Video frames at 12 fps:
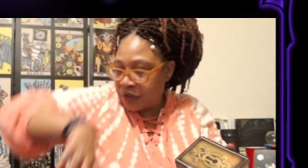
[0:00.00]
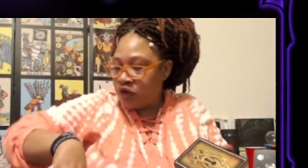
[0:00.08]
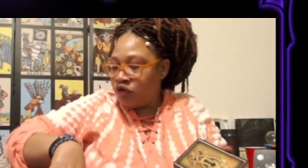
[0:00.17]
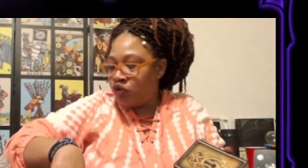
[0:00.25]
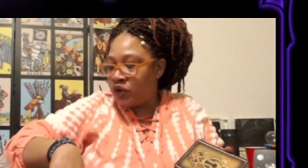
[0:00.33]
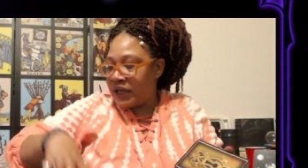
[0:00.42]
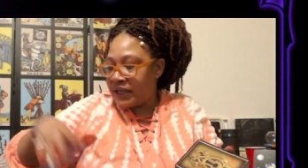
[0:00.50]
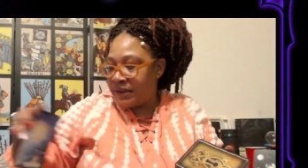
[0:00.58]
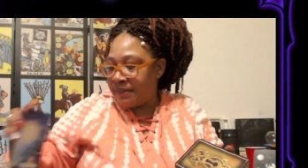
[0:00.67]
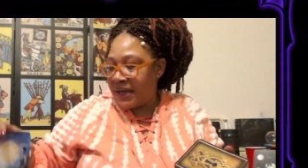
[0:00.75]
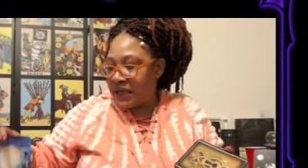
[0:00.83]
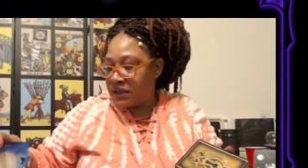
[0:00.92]
you need to
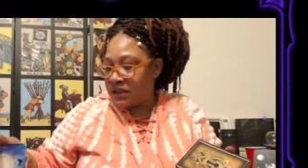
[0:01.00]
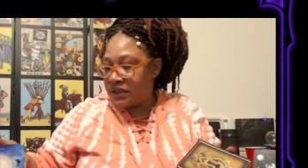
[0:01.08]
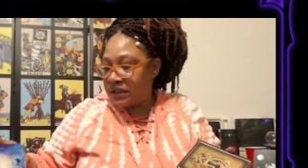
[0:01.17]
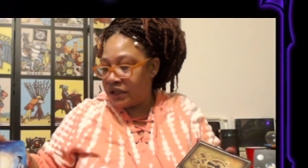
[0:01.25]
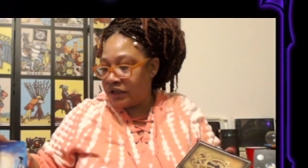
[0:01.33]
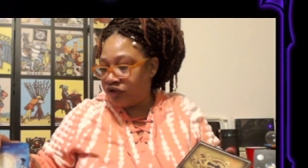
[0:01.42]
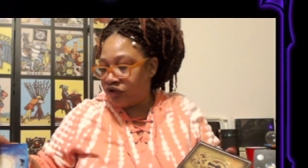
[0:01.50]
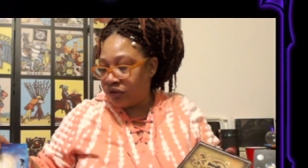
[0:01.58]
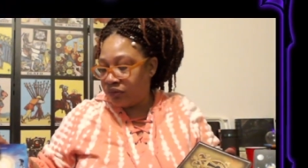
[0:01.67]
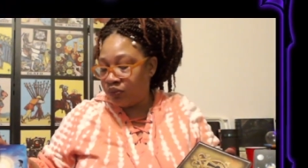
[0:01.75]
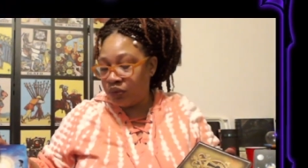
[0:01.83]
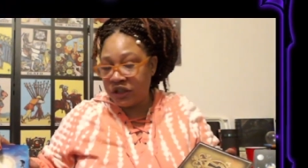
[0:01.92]
make a decision
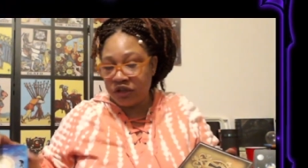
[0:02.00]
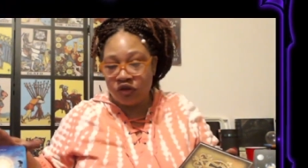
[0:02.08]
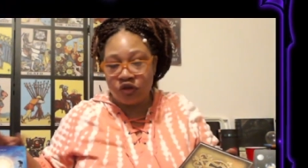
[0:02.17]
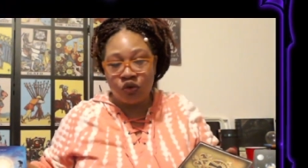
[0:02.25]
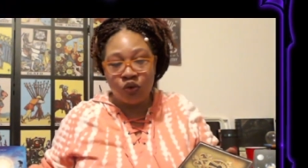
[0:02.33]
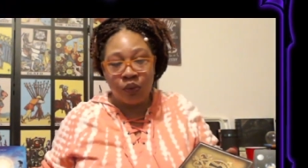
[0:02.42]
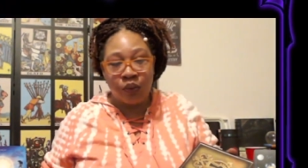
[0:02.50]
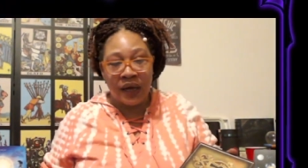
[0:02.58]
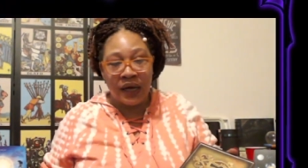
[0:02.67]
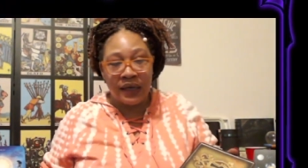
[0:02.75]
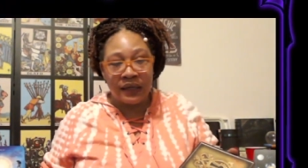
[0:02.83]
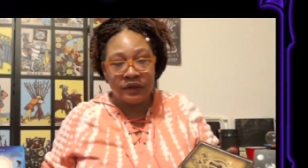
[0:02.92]
with this two of
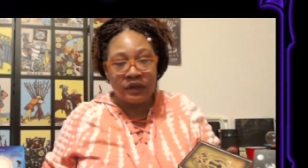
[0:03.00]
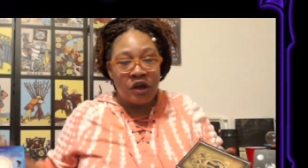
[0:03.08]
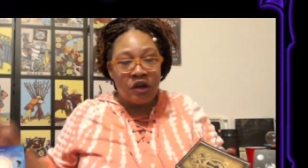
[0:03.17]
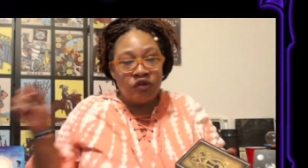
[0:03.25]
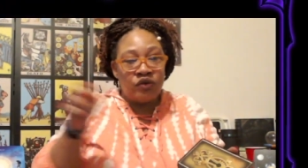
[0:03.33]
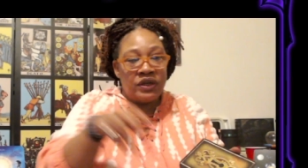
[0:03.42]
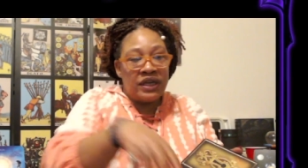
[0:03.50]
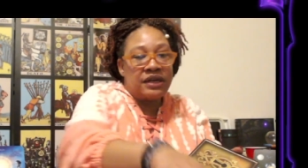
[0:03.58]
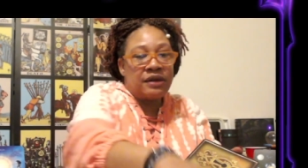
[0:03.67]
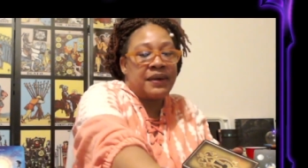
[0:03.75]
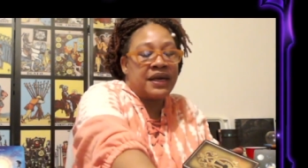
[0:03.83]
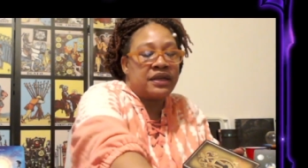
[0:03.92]
wands. You need
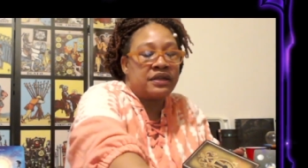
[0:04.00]
to make a